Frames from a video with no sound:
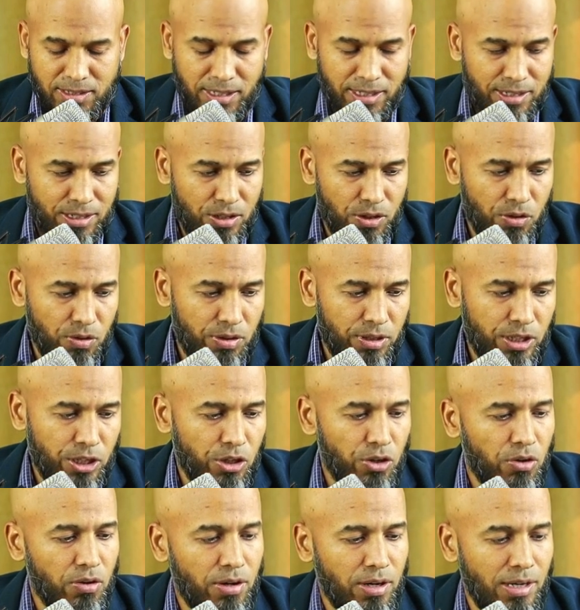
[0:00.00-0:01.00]
and on
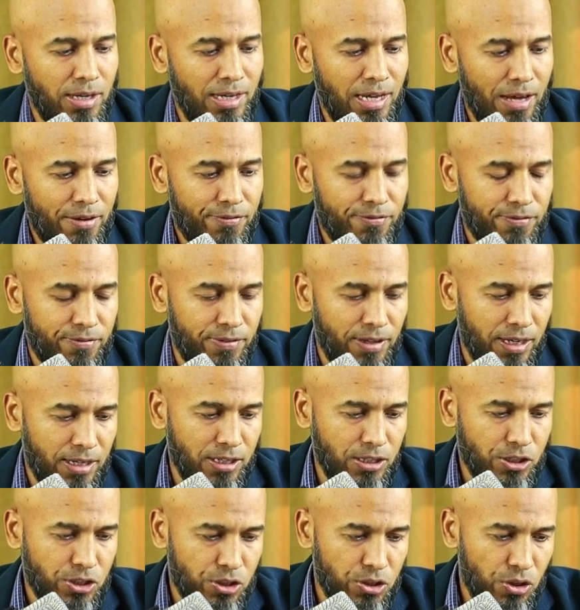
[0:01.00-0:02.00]
your left that
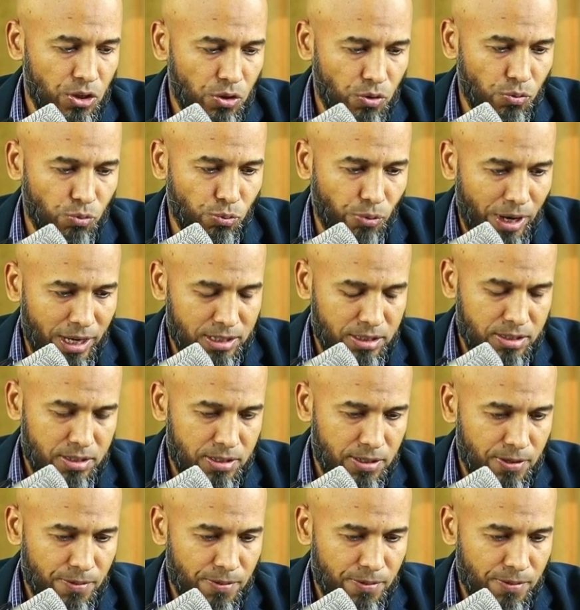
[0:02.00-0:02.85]
is west.